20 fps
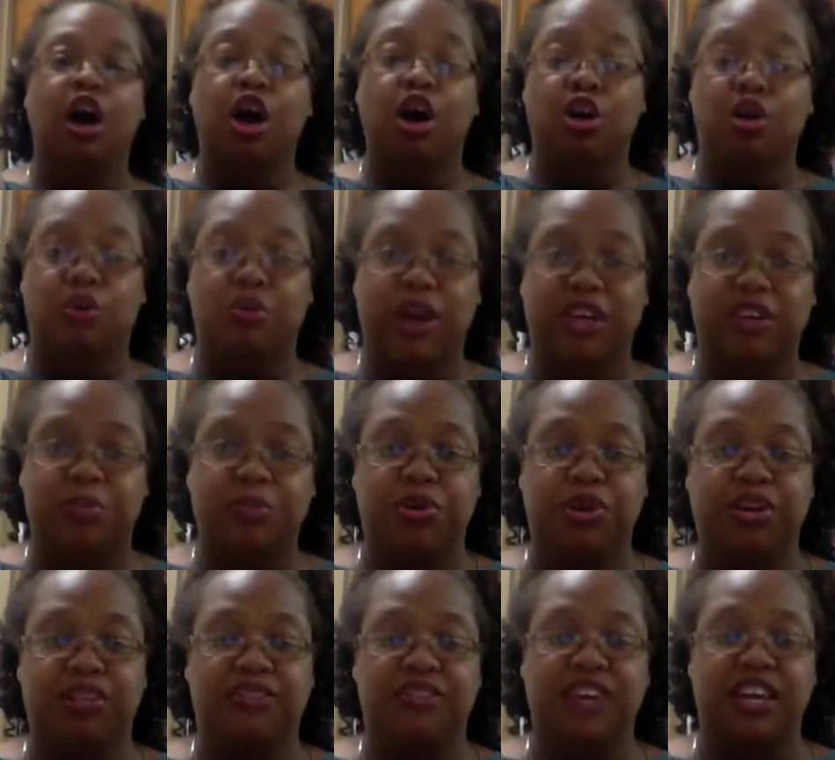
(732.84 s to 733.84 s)
correct
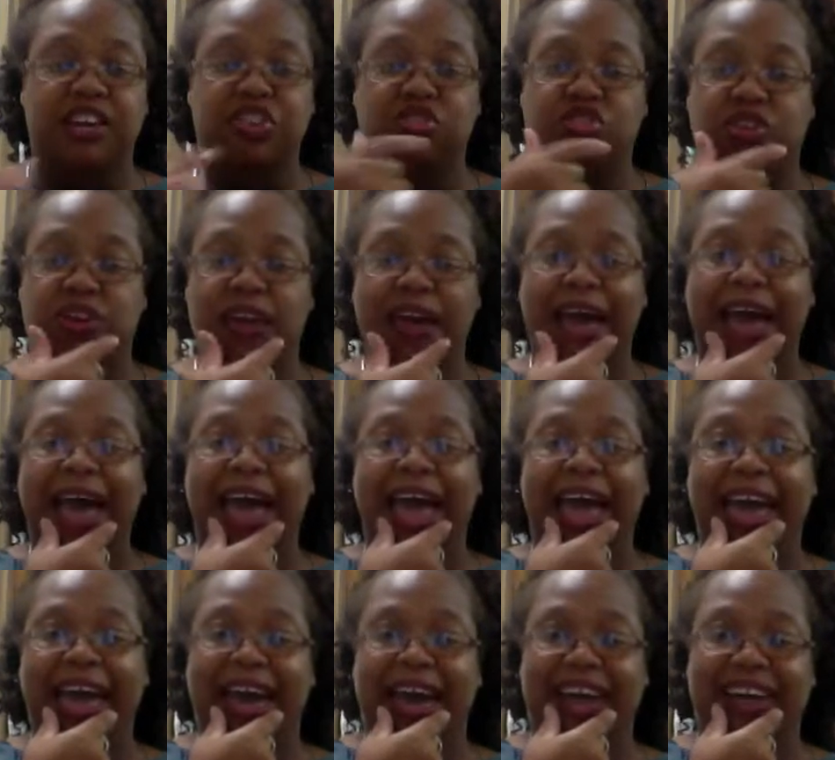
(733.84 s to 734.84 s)
pronunciation,
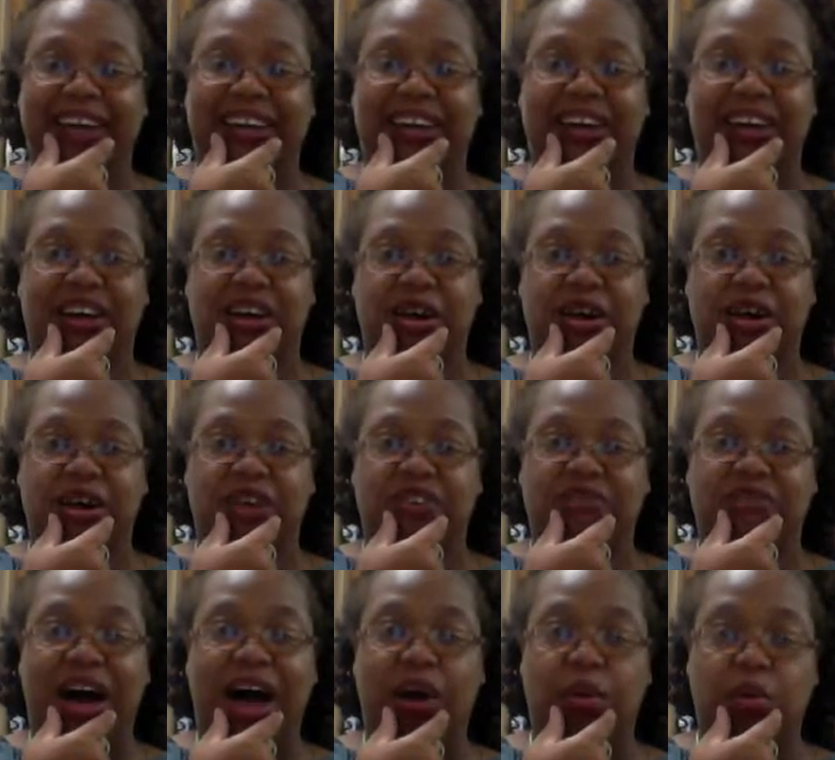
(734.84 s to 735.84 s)
and
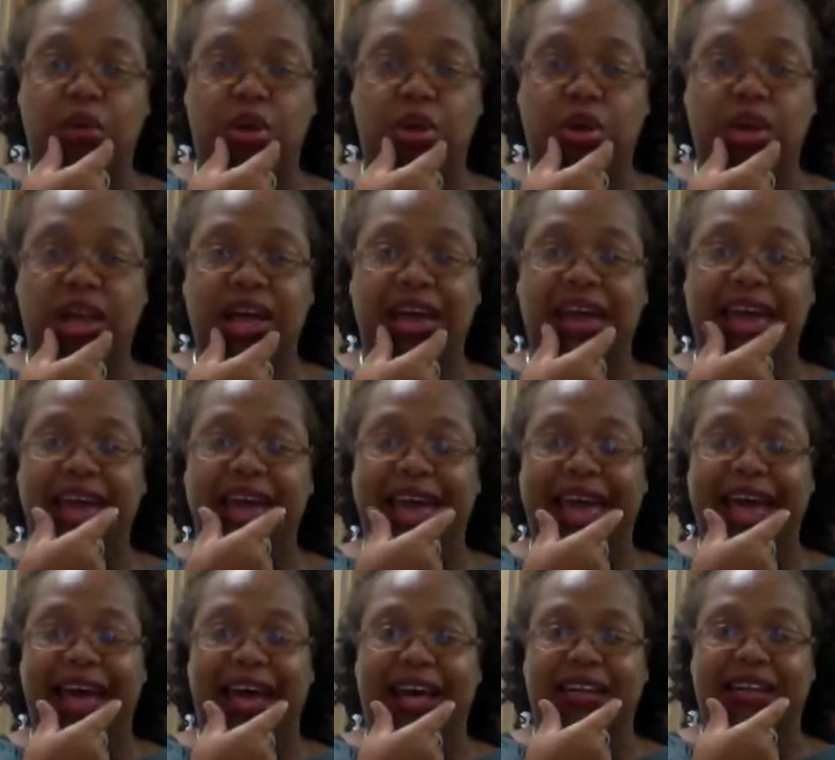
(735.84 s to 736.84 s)
vowel
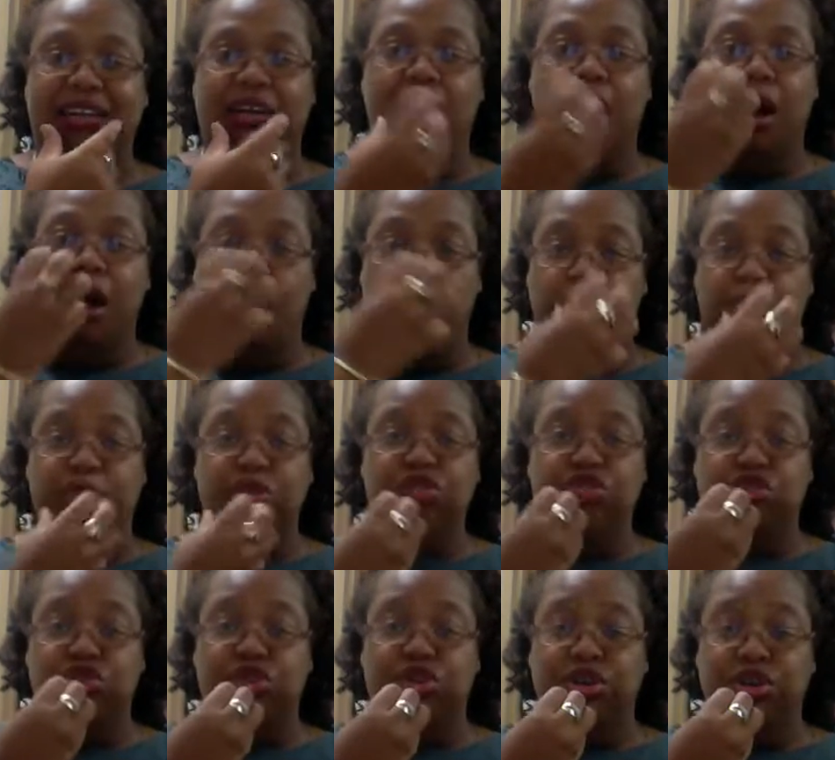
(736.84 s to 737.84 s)
and
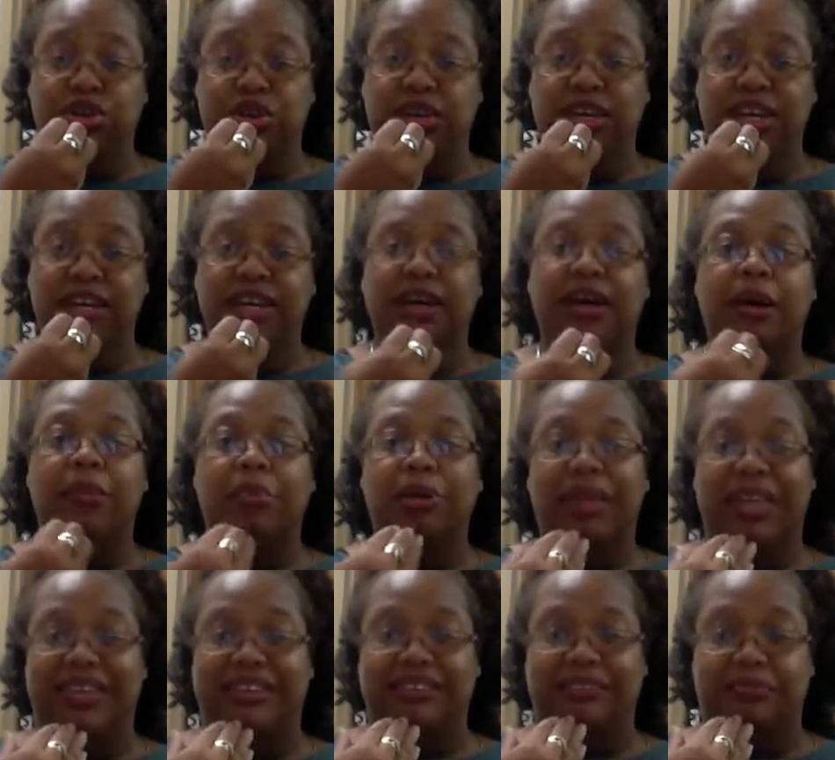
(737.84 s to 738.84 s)
embouchure
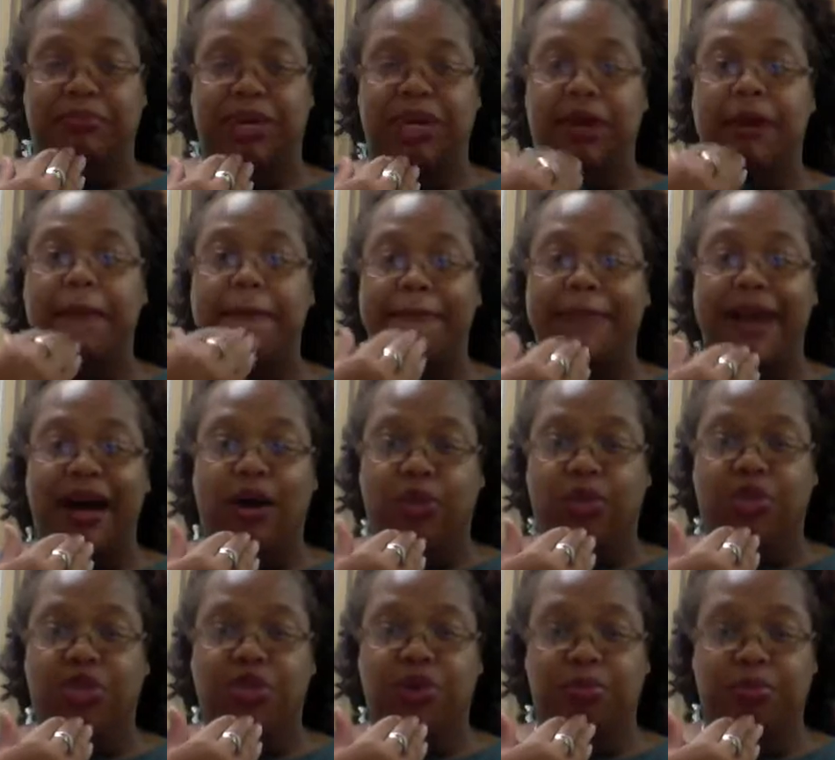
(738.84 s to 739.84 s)
placement, mouth
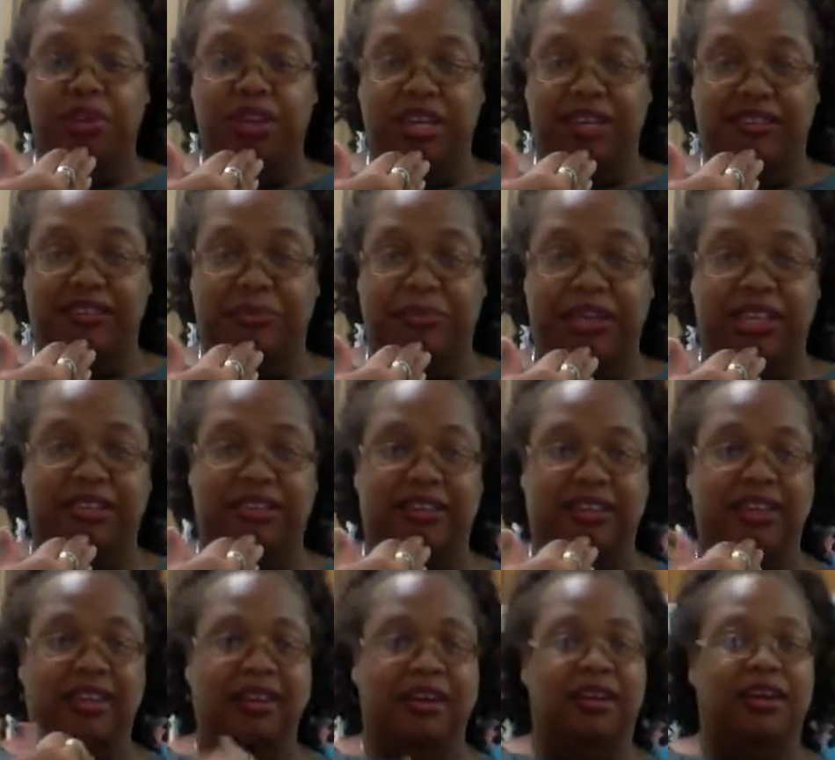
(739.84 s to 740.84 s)
placement.
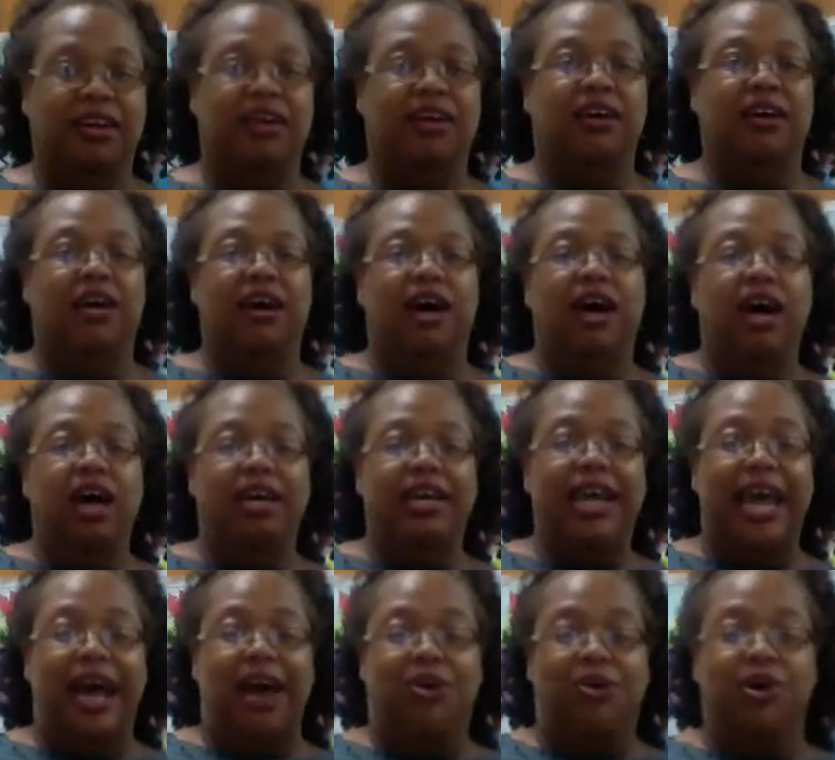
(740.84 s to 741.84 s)

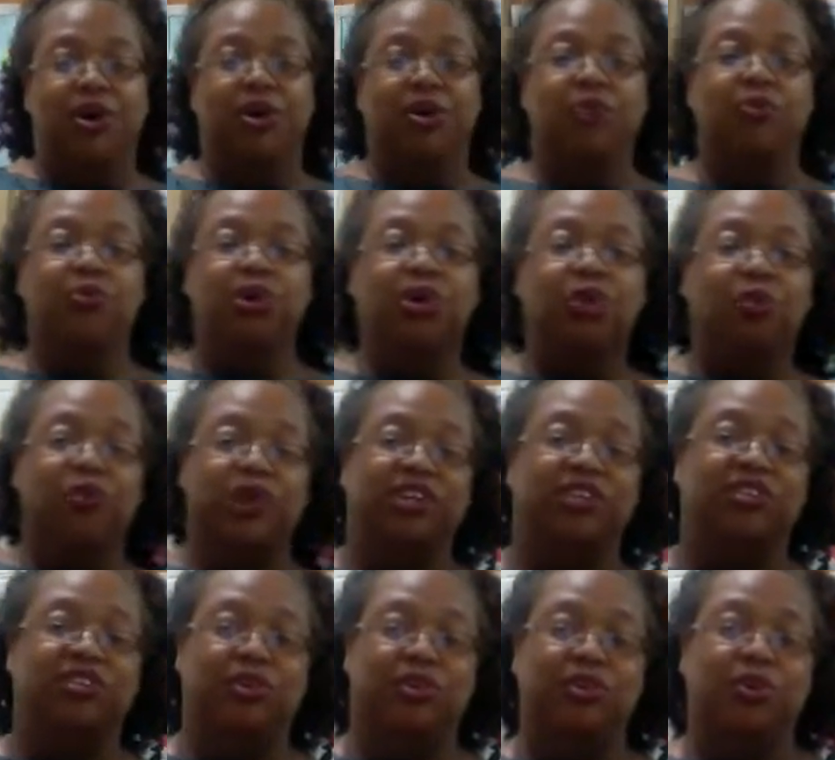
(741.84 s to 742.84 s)
Now, we're going
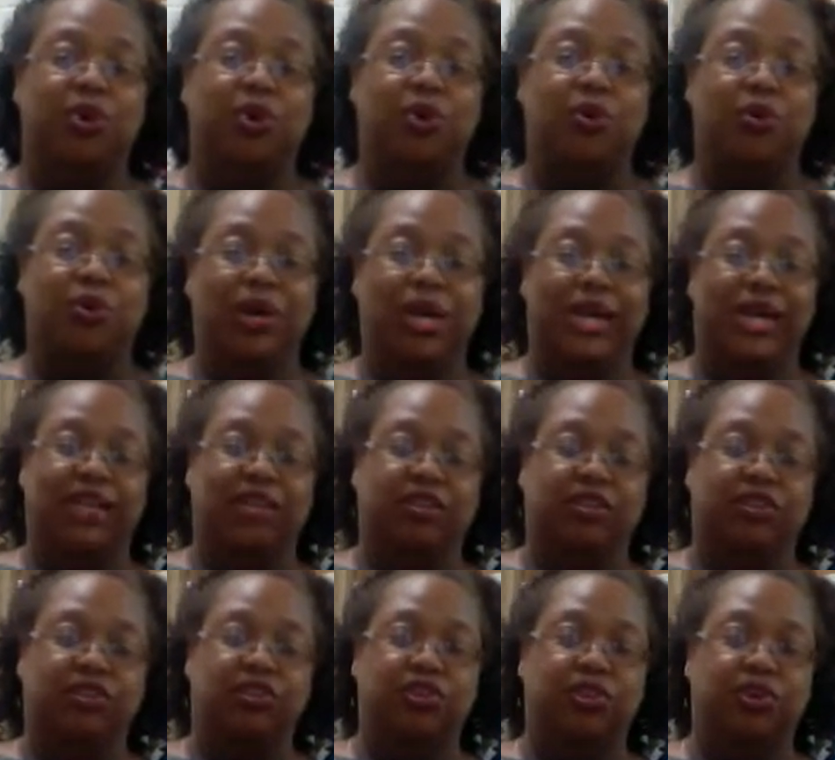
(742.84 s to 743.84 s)
to go
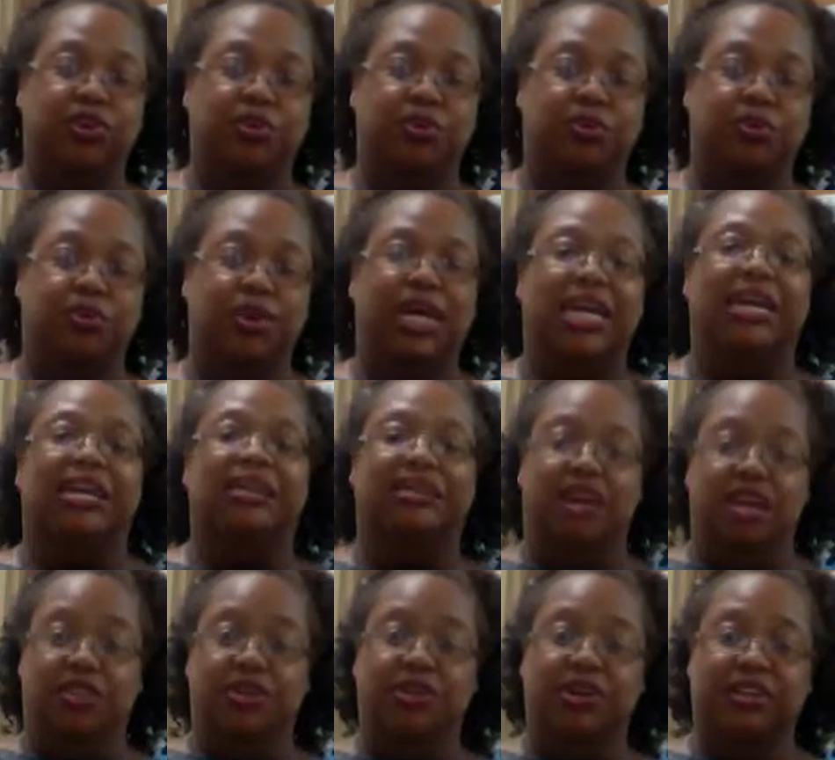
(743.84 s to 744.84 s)
into
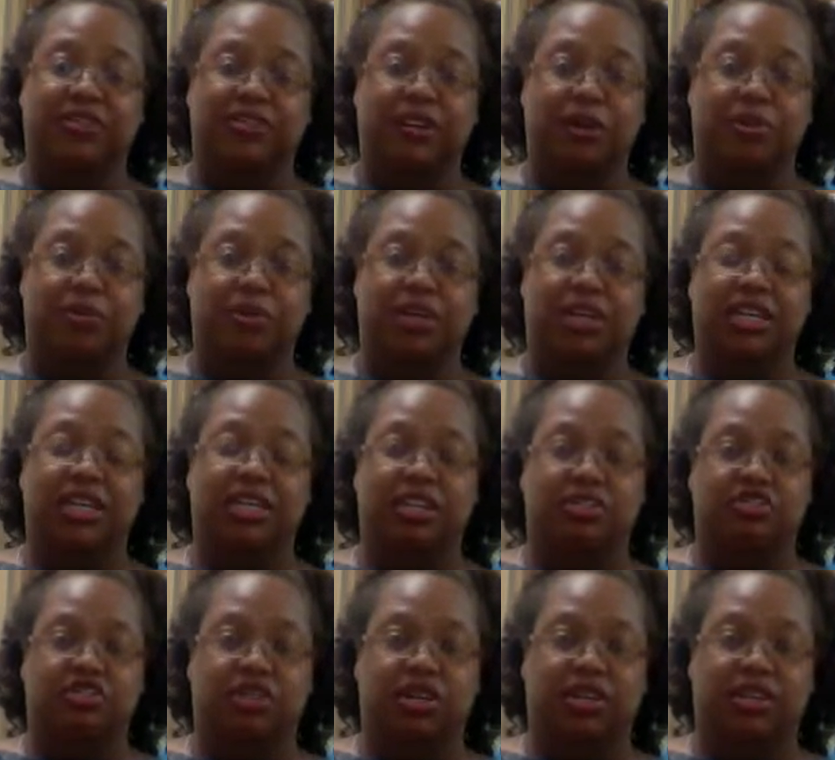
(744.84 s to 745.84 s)
another example, an
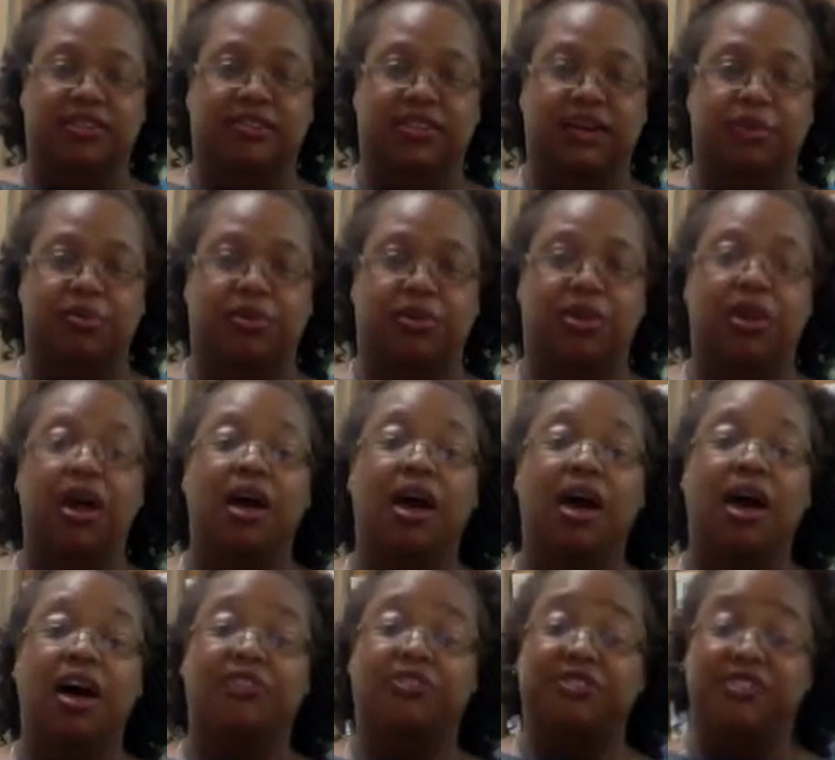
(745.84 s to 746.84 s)
additional example
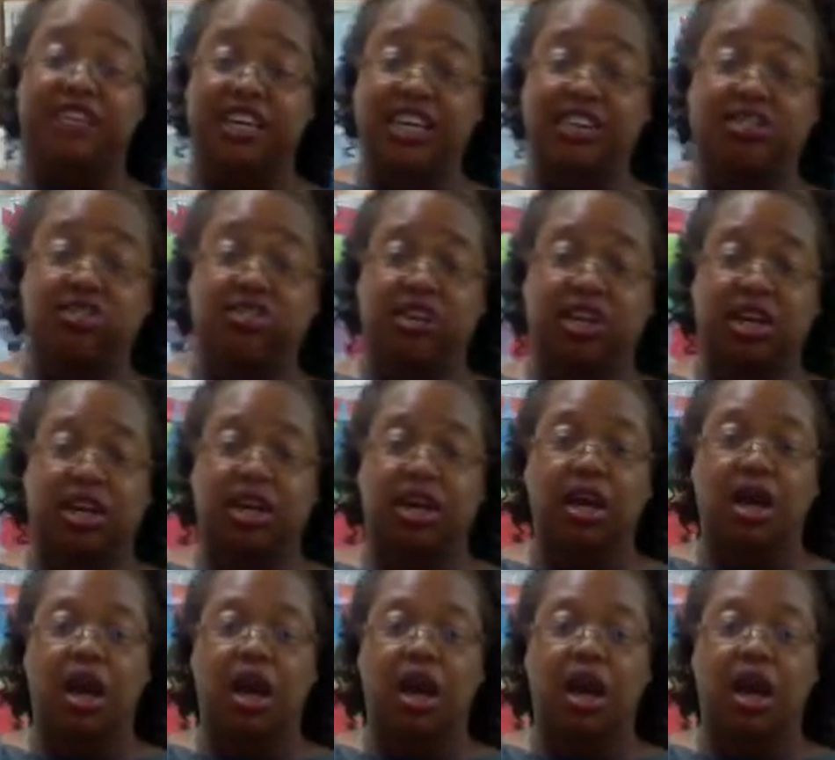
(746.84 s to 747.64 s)
of teaching